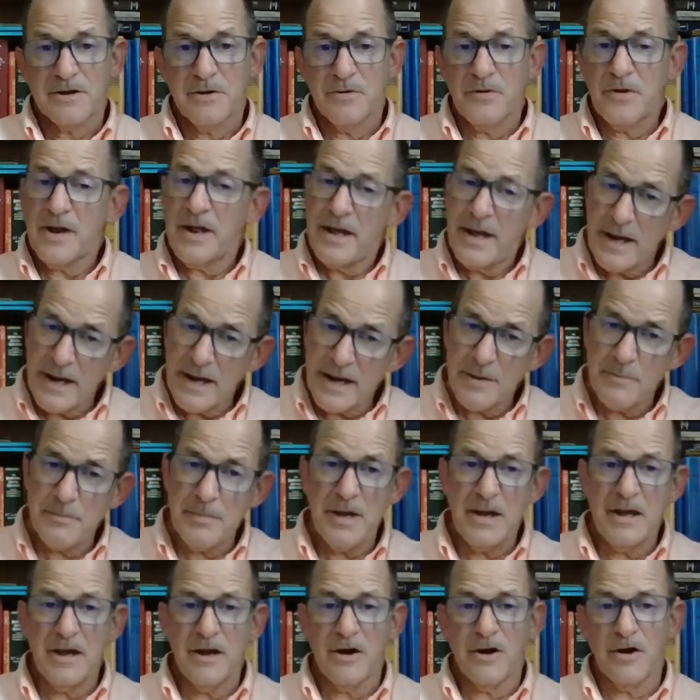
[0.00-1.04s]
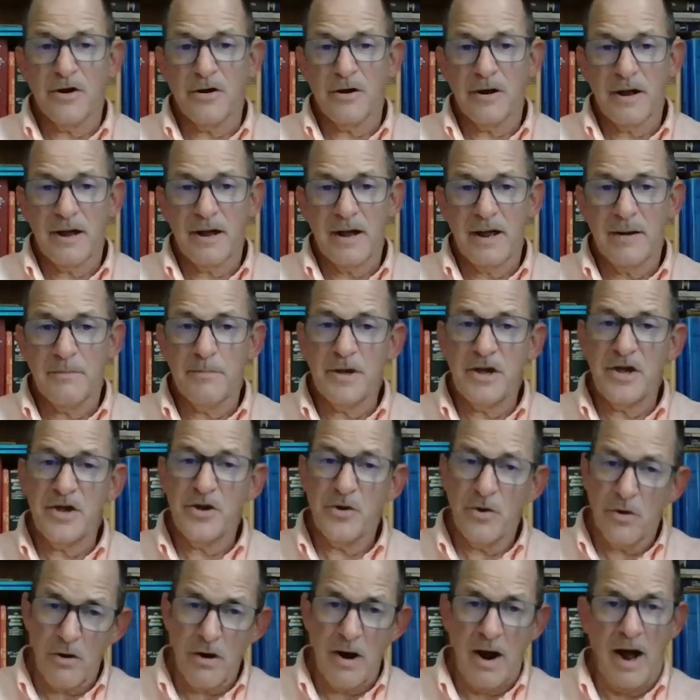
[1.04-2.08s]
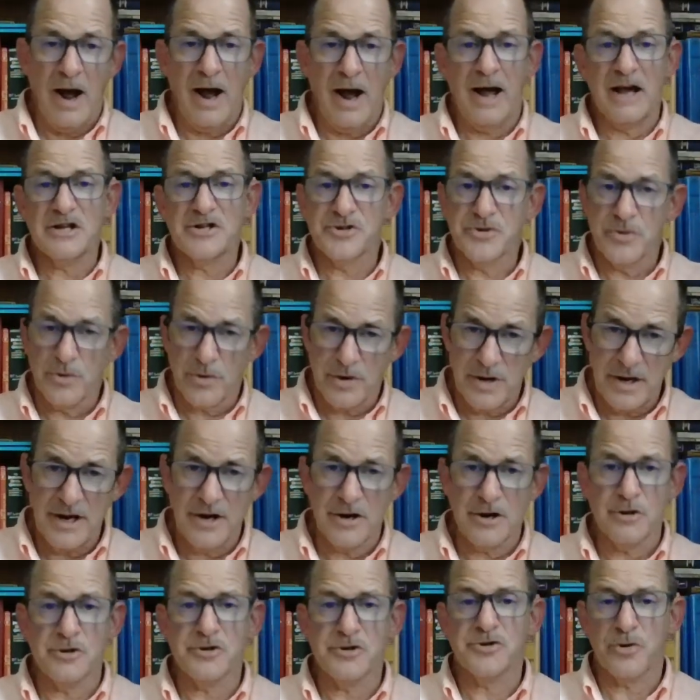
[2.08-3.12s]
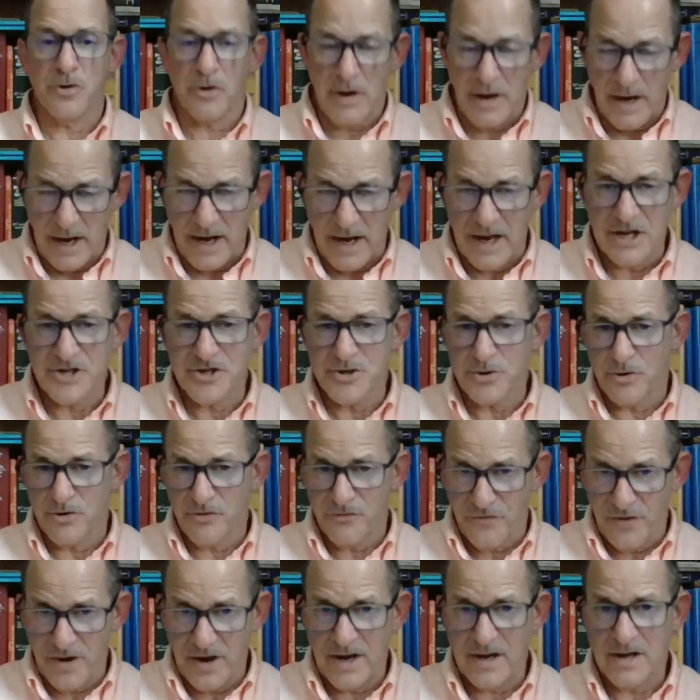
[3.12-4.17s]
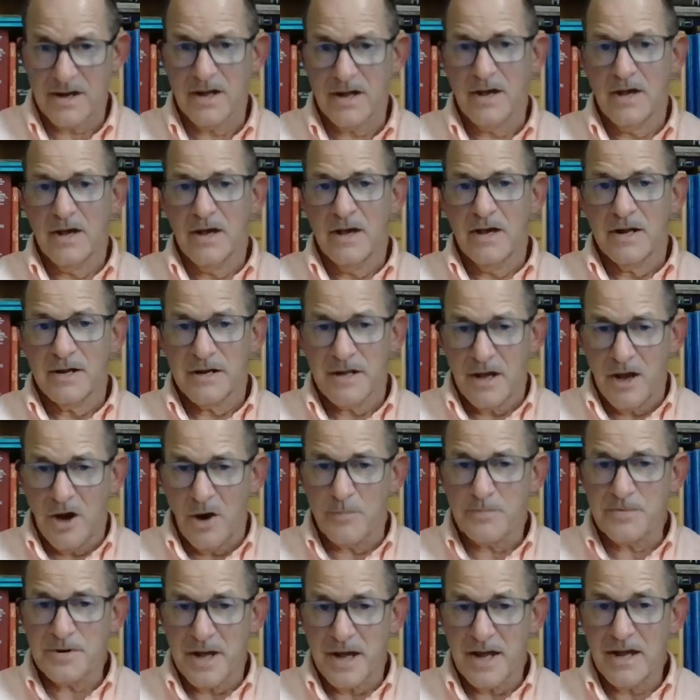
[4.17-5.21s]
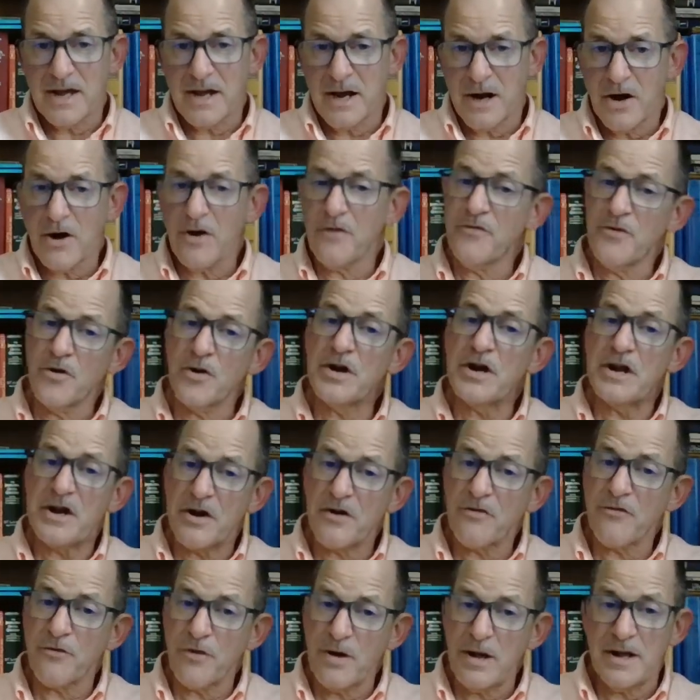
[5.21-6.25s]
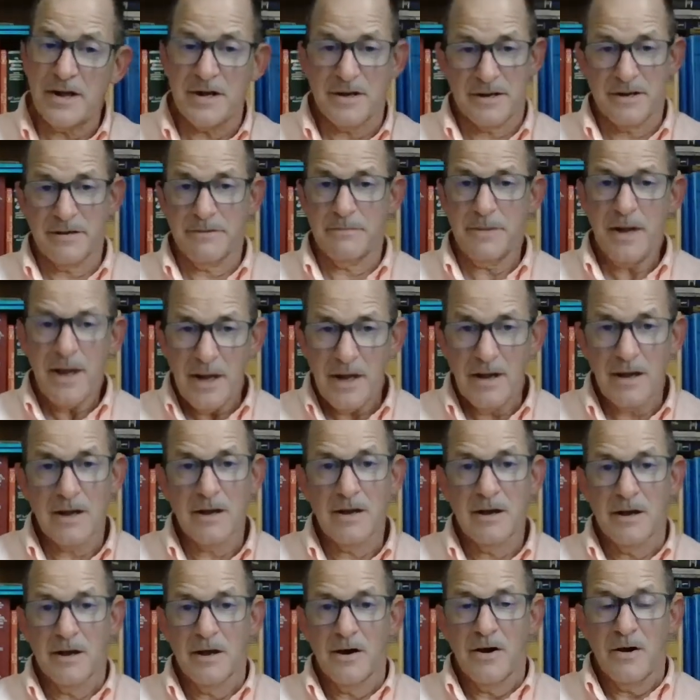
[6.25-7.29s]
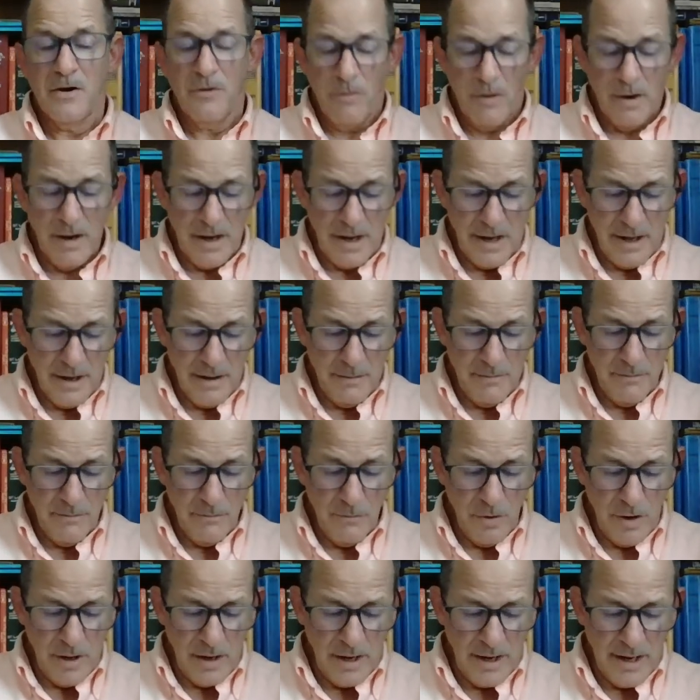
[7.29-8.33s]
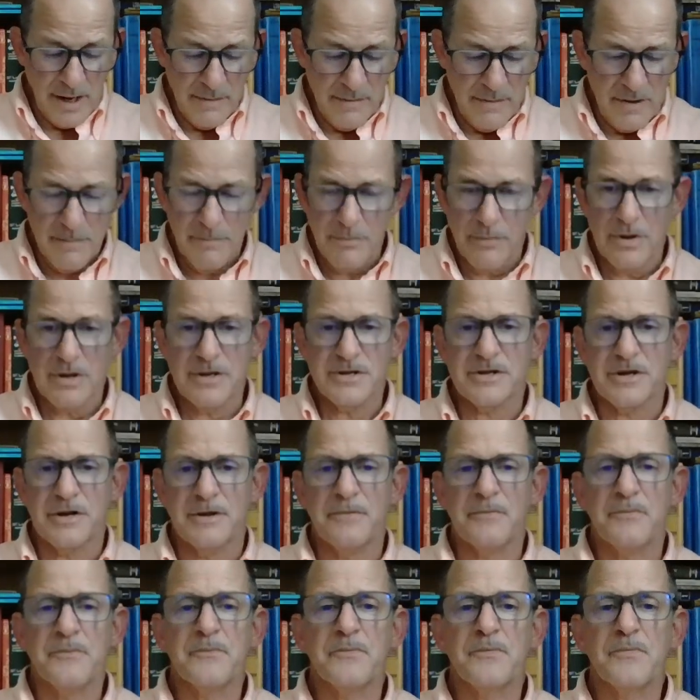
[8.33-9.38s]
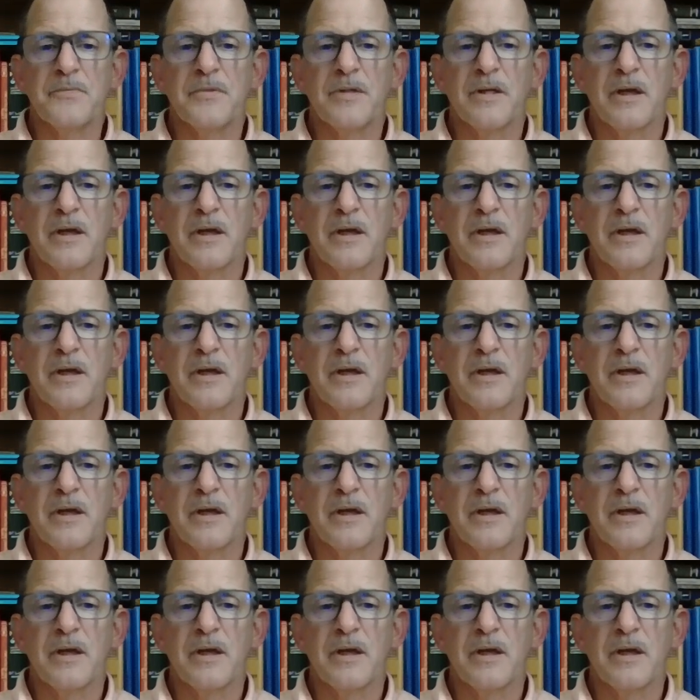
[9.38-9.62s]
So that he can be here and be your eyes, your ears, your hands, your feet to help take care of your dear friend, me, while I'm in prison.